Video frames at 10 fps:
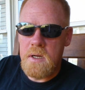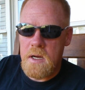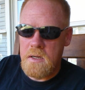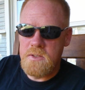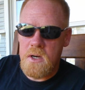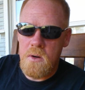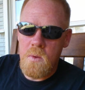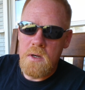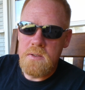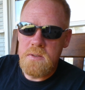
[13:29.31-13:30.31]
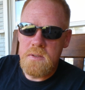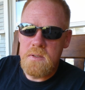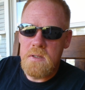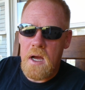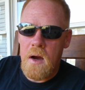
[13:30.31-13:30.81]
And as always,
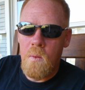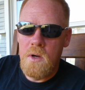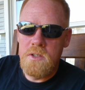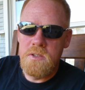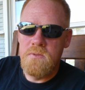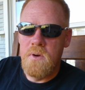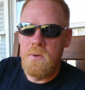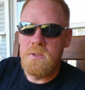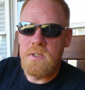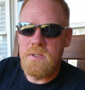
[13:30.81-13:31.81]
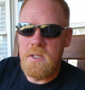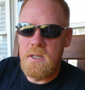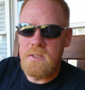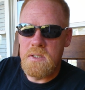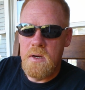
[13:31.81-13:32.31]
I wish you folks
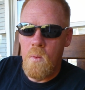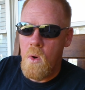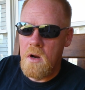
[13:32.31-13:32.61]
success at